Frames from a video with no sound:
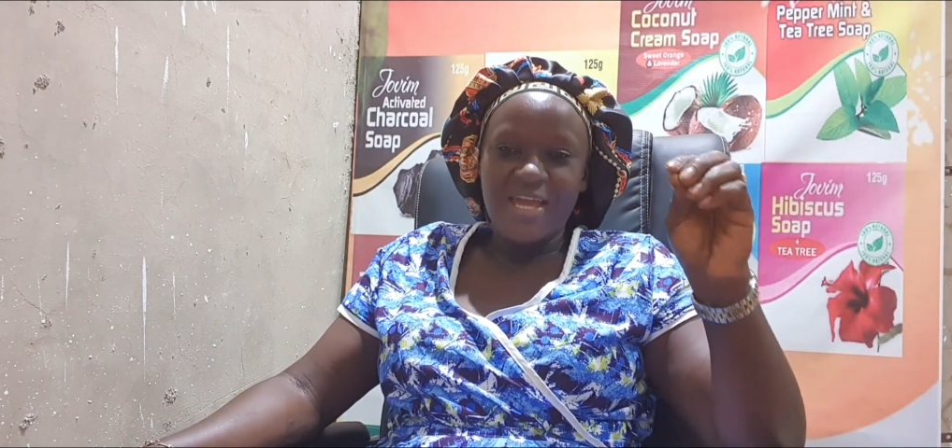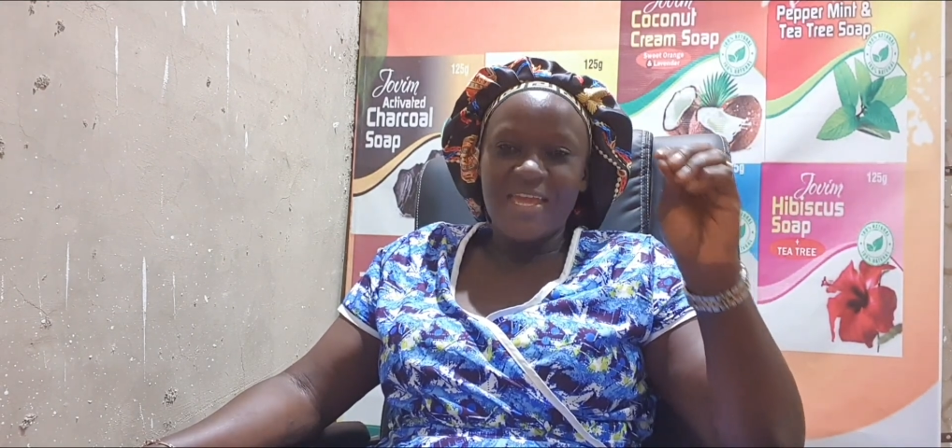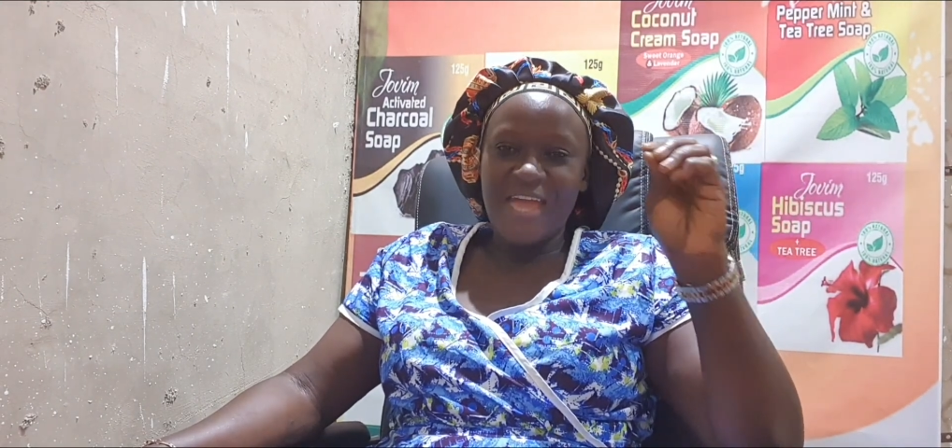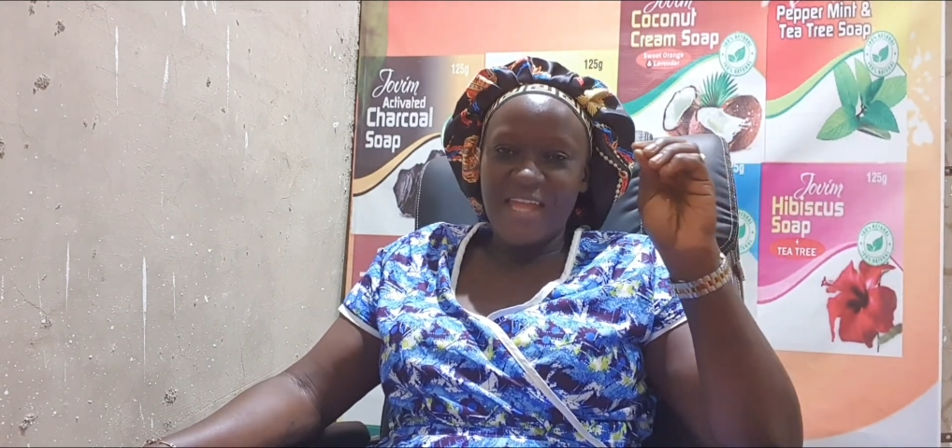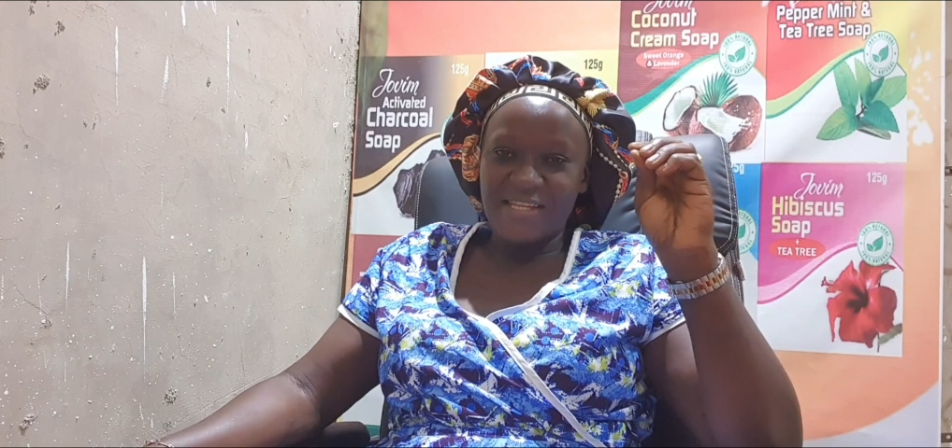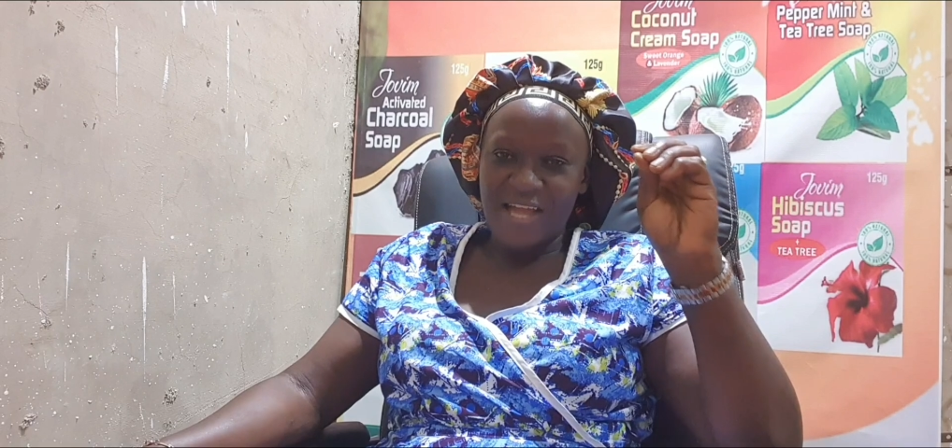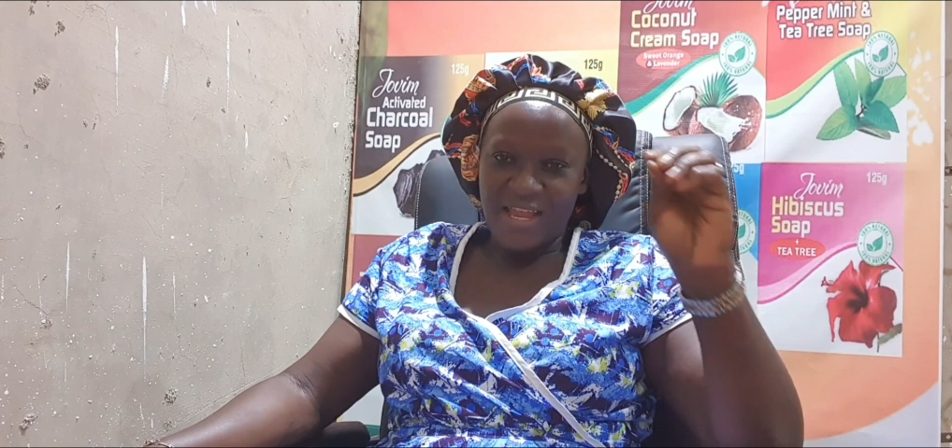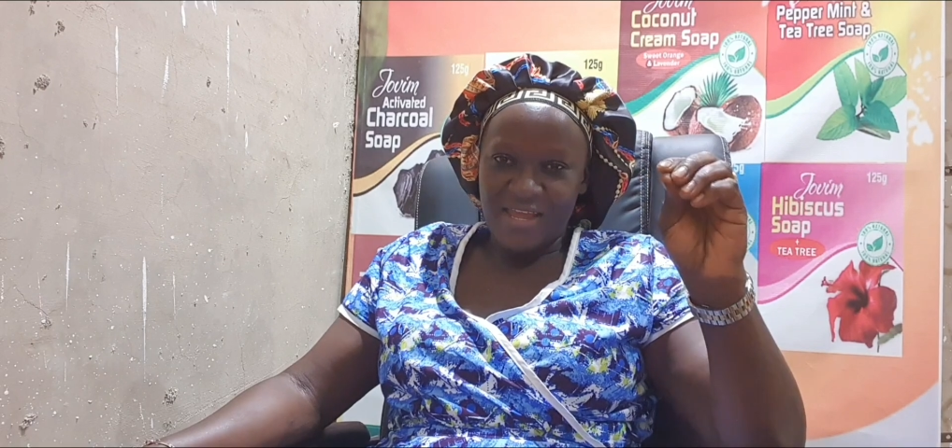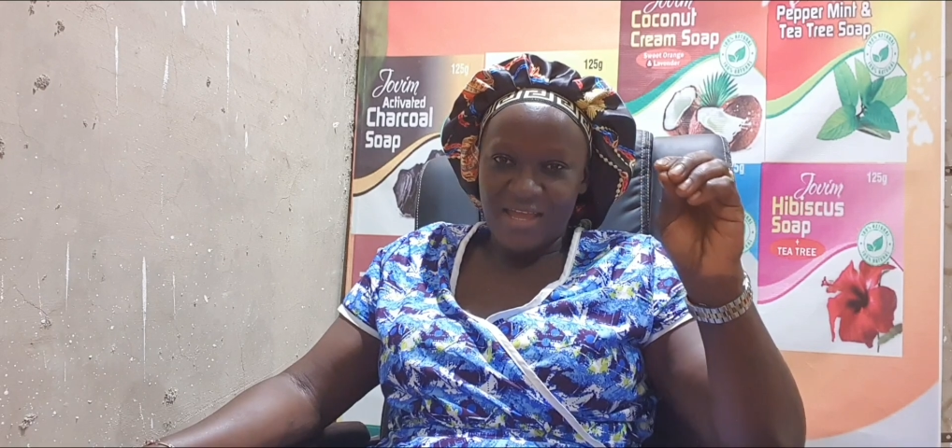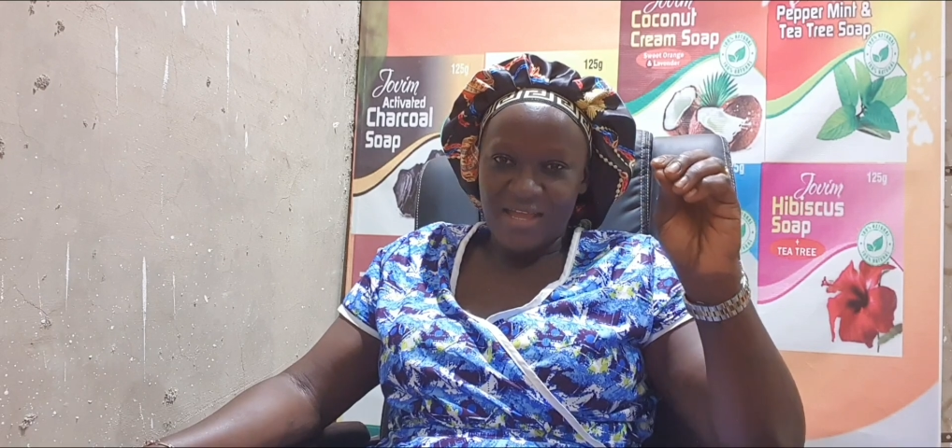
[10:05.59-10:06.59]
Here in
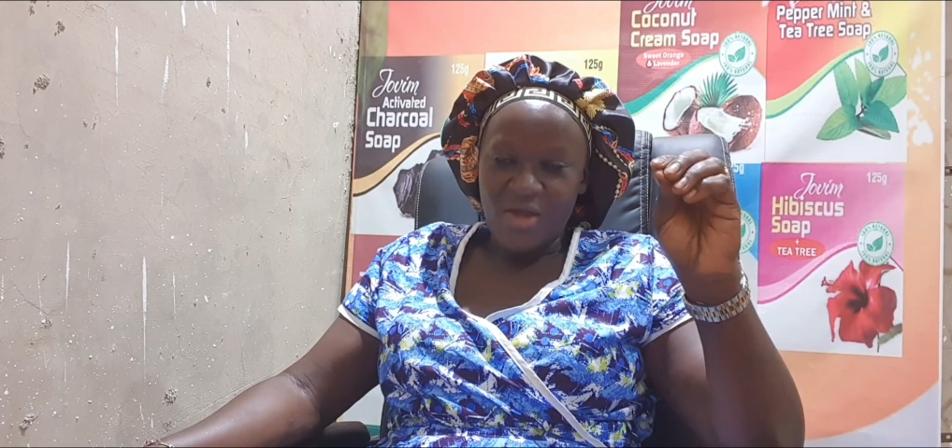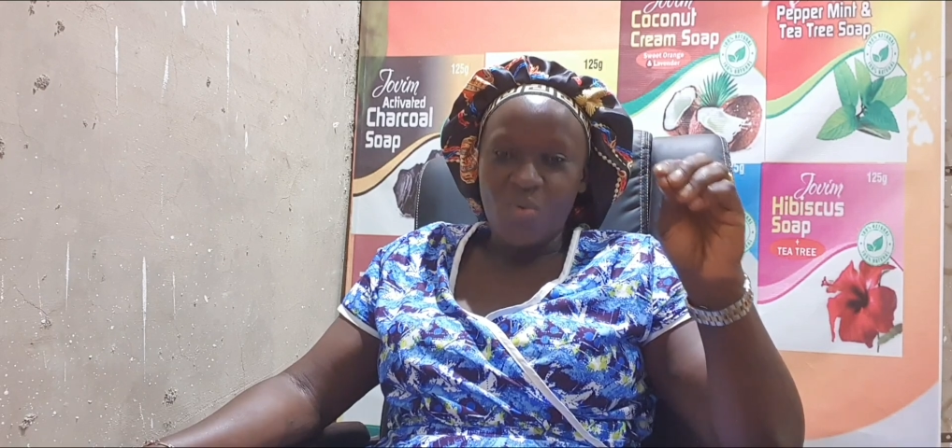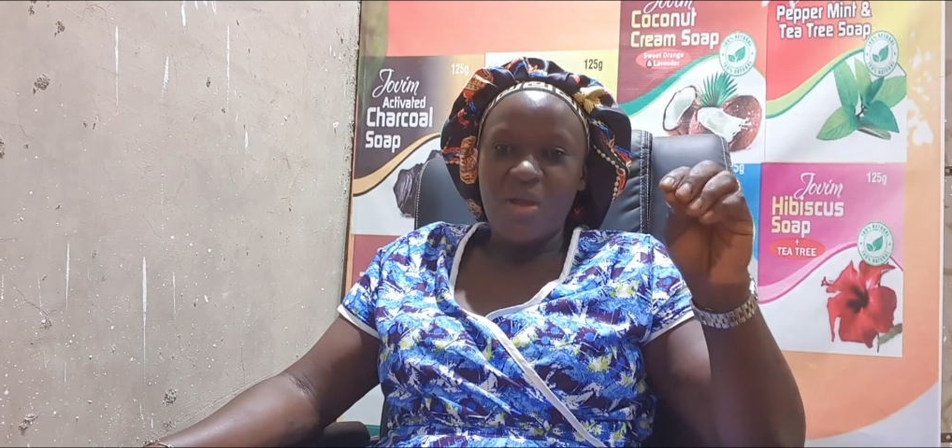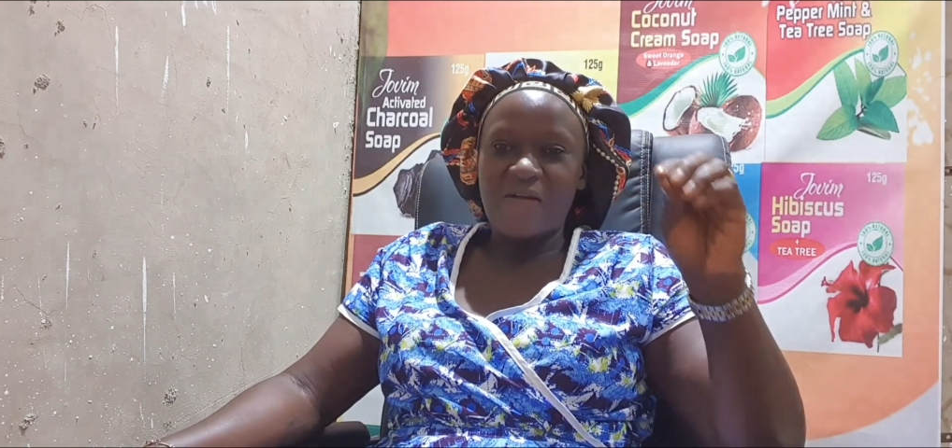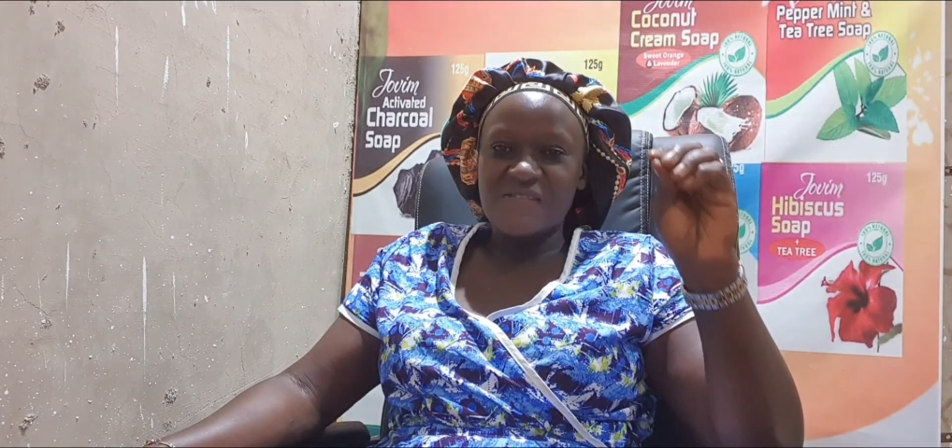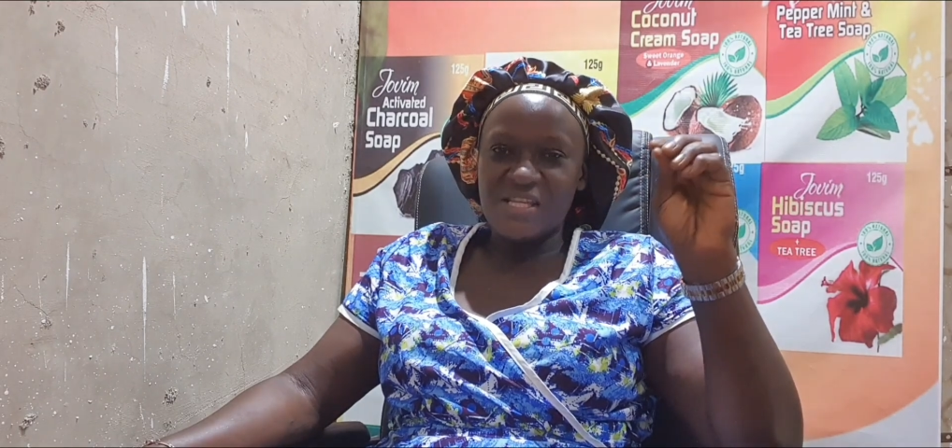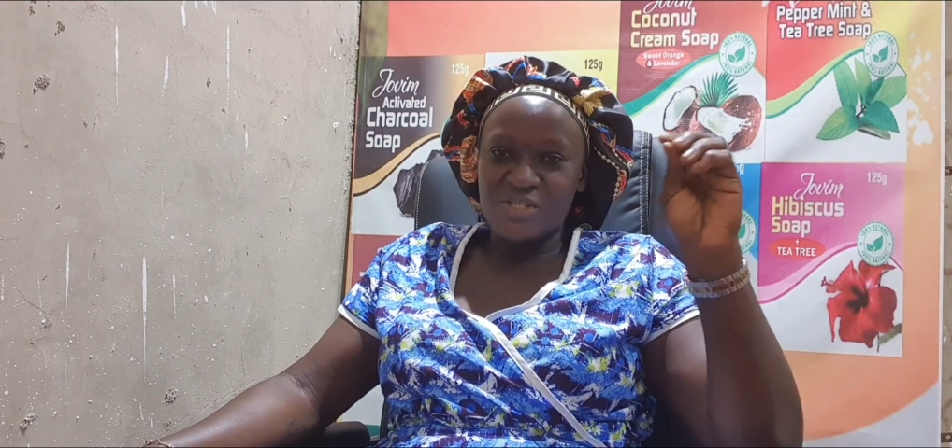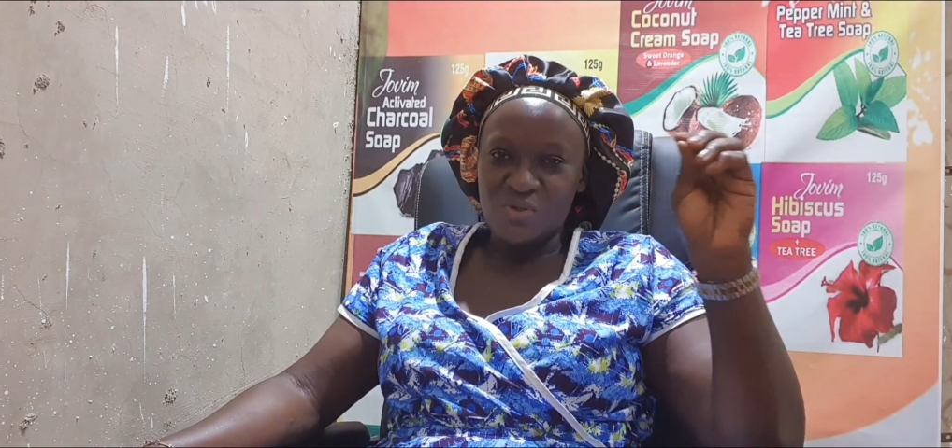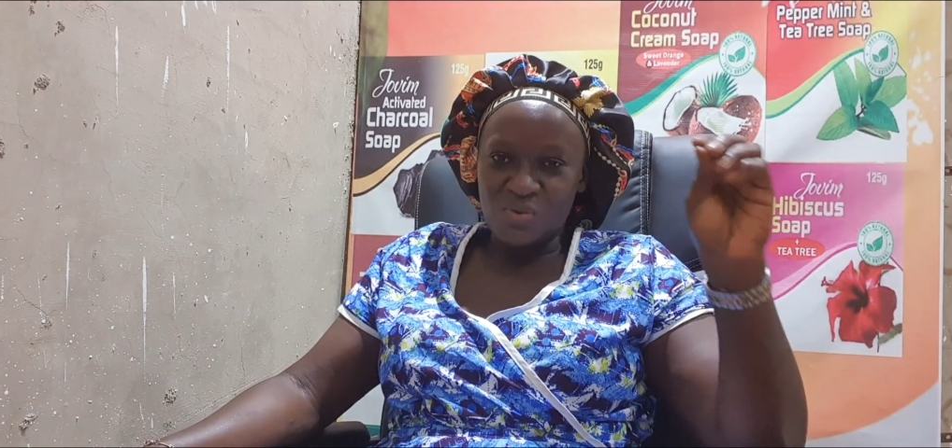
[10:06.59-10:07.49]
Ghana, we have St.